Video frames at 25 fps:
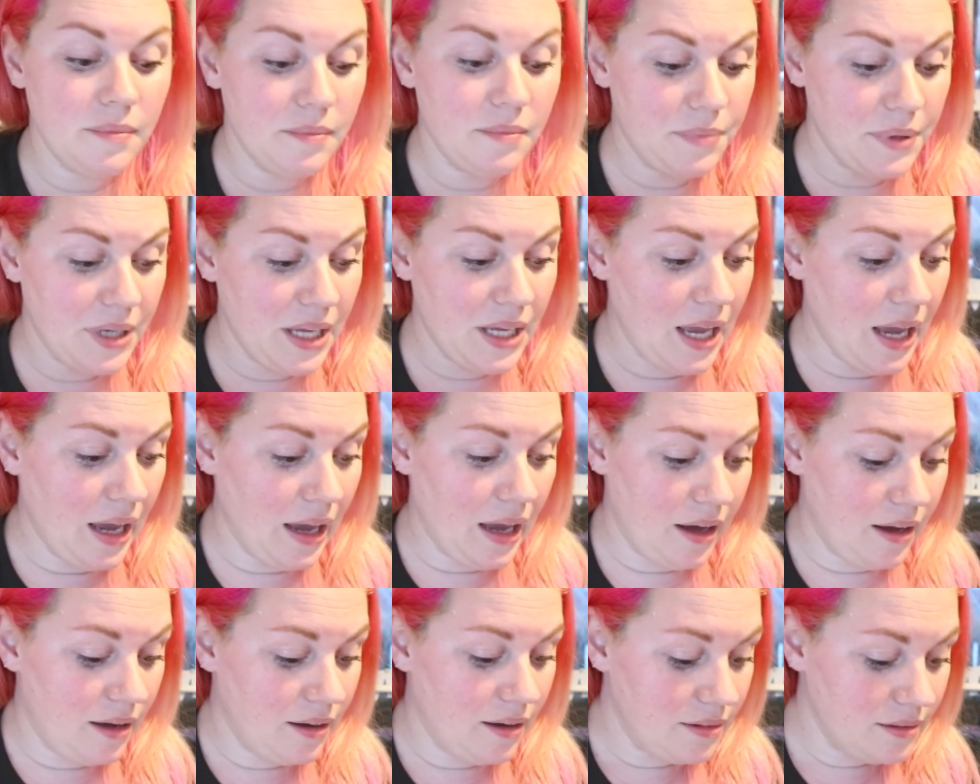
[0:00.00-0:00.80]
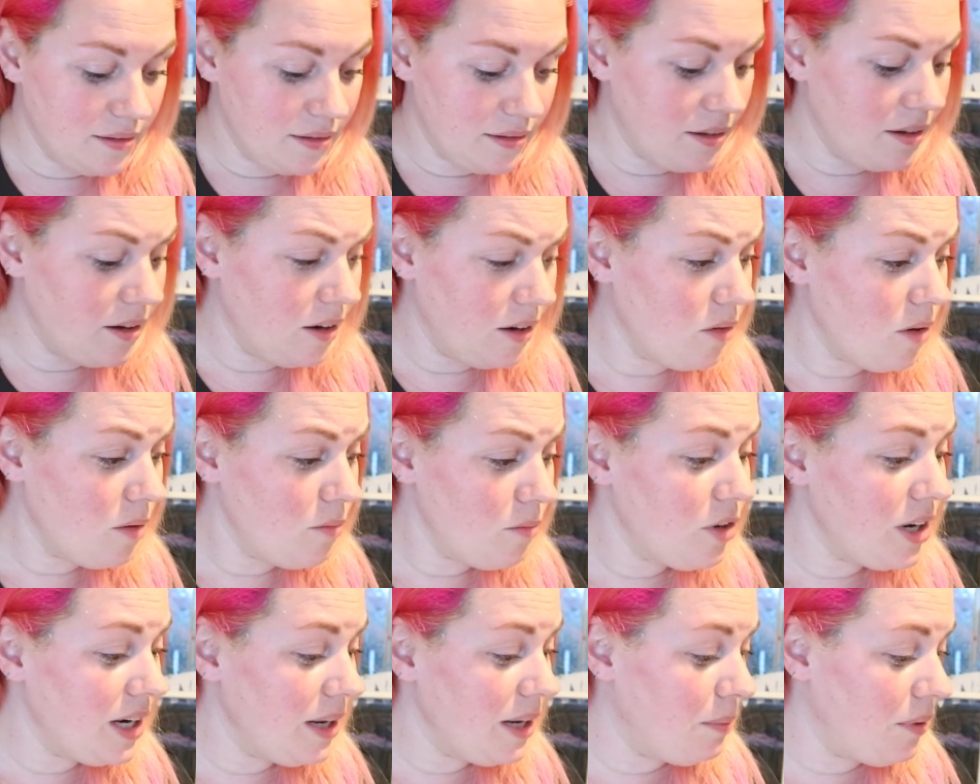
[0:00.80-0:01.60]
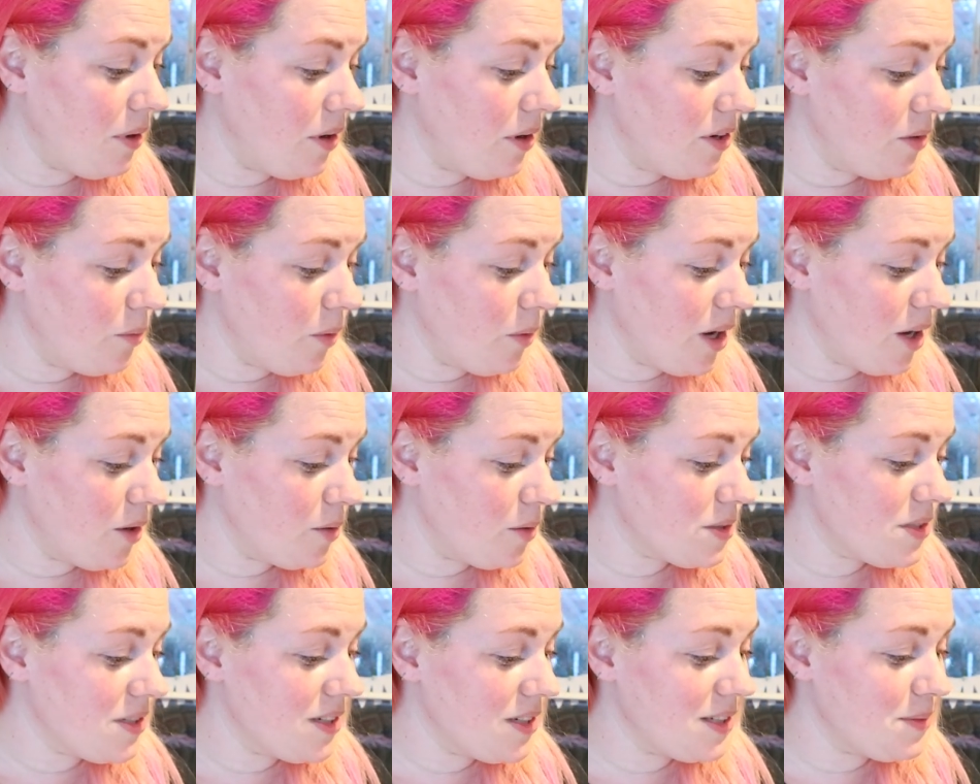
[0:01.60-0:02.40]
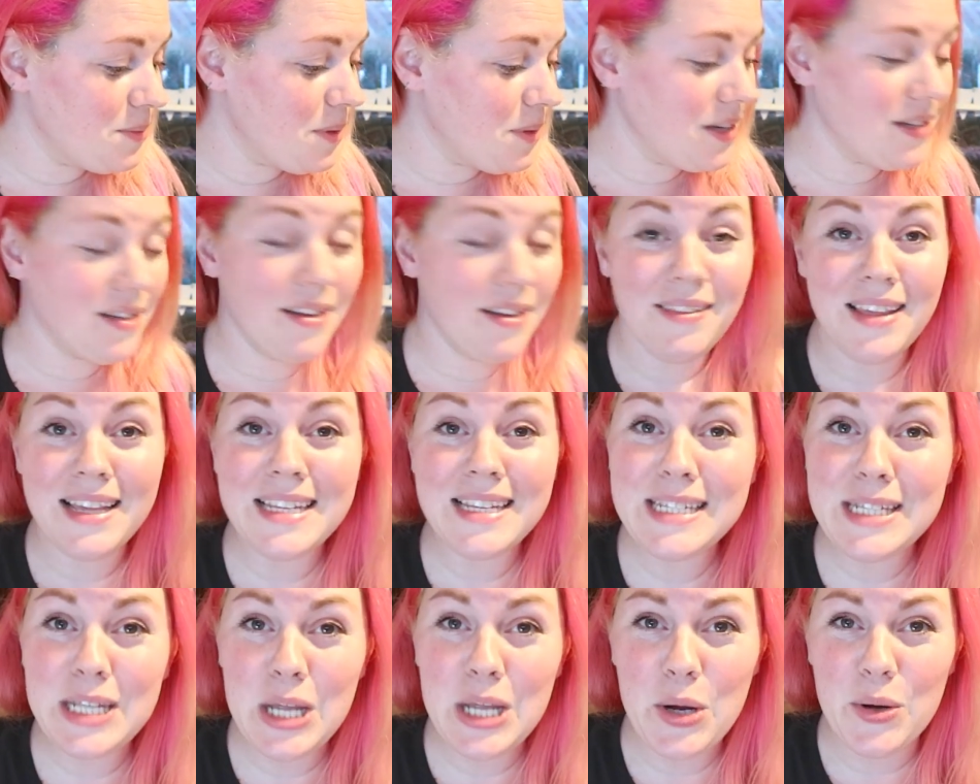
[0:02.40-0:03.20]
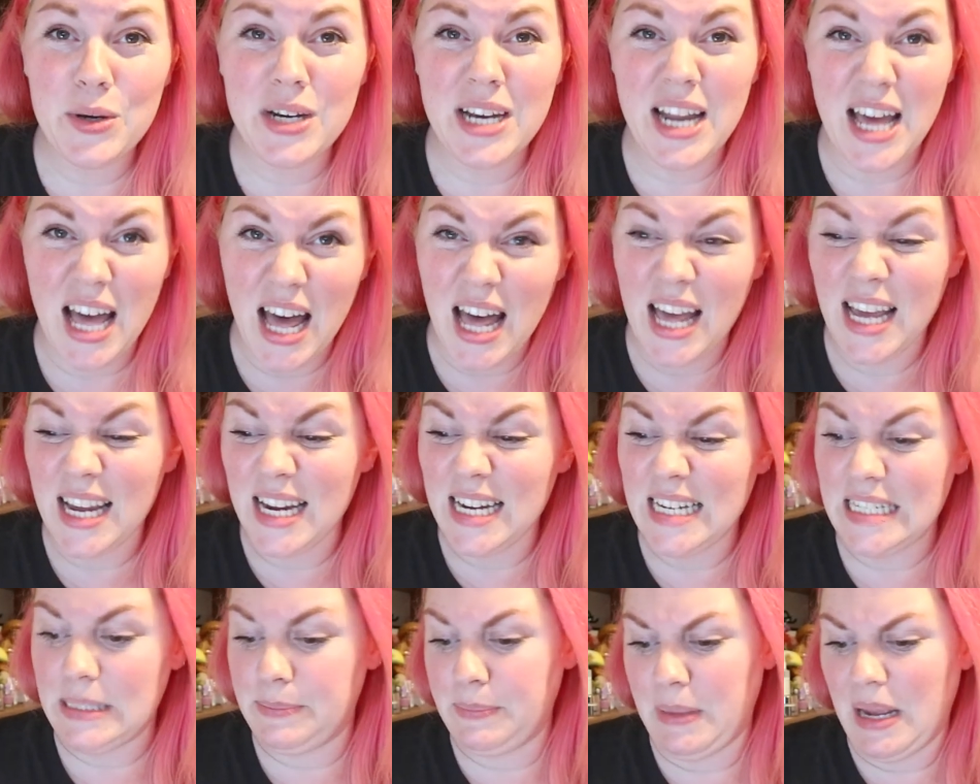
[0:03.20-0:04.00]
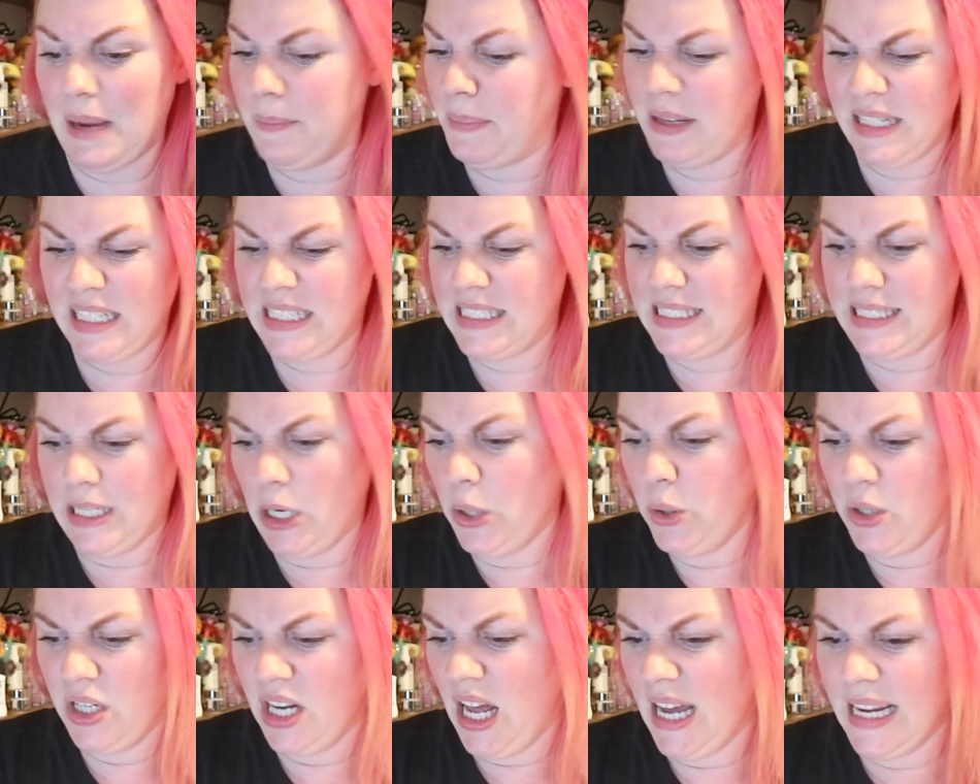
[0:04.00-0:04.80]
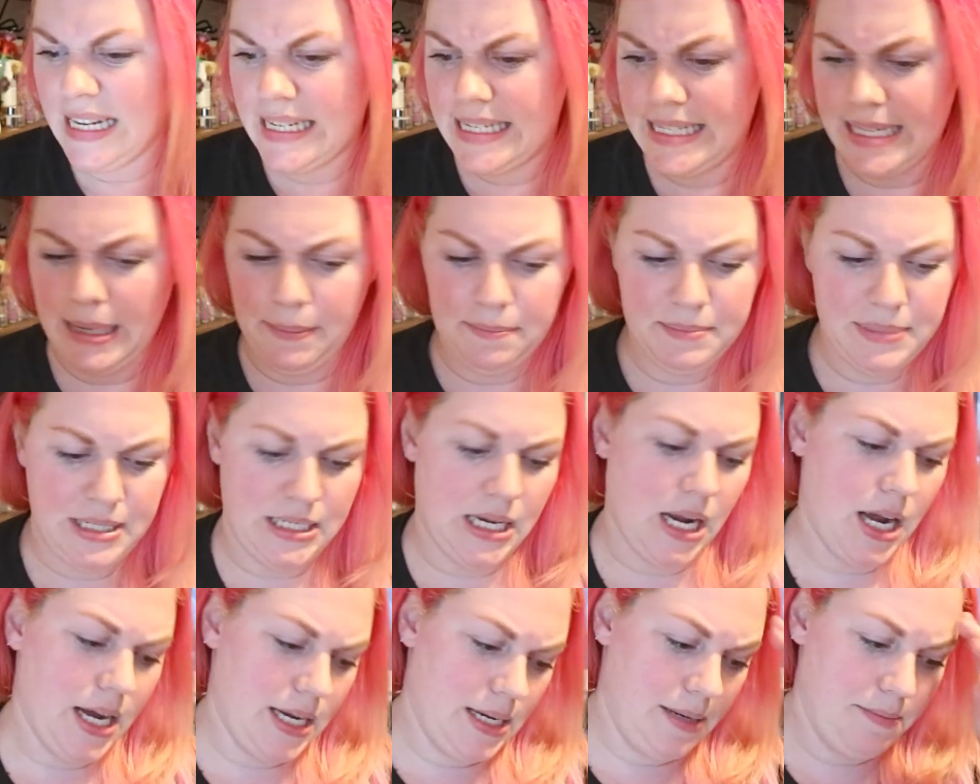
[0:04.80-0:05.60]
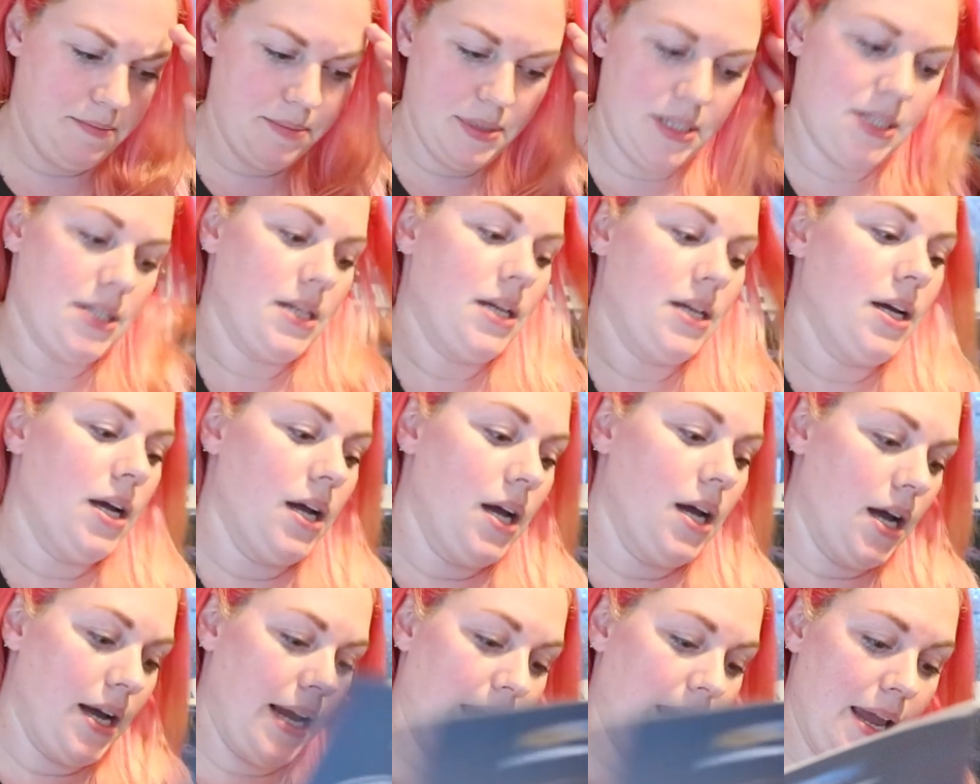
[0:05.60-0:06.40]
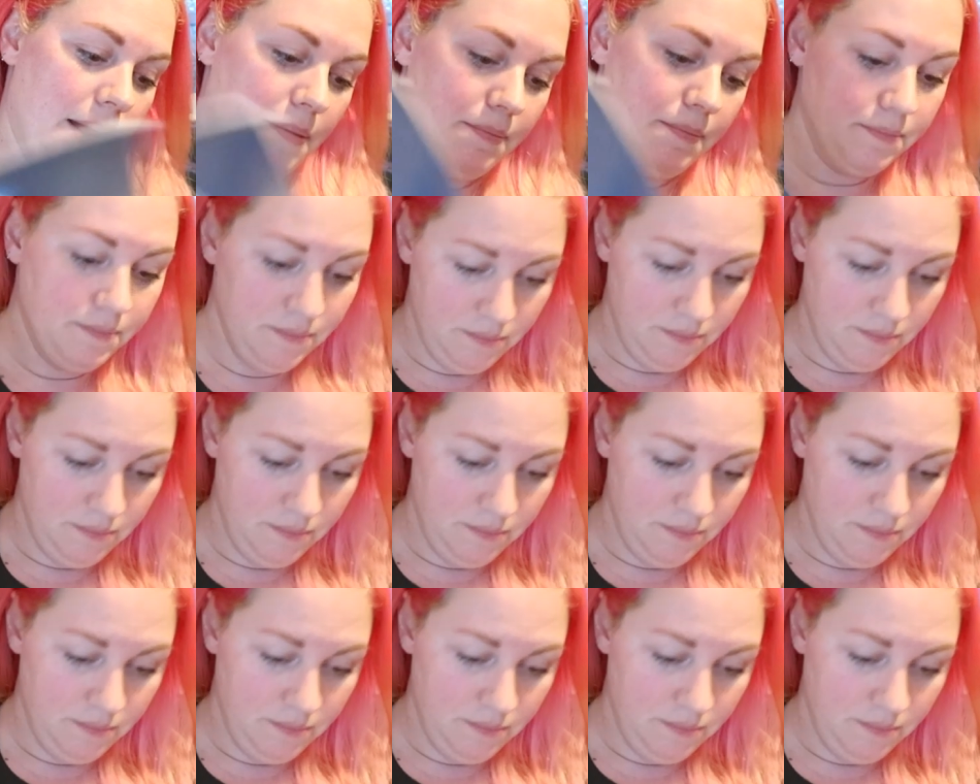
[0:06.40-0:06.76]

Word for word: but yeah oh i'm really blown away i wasn't expecting that that's so nice people are so nice sometimes okay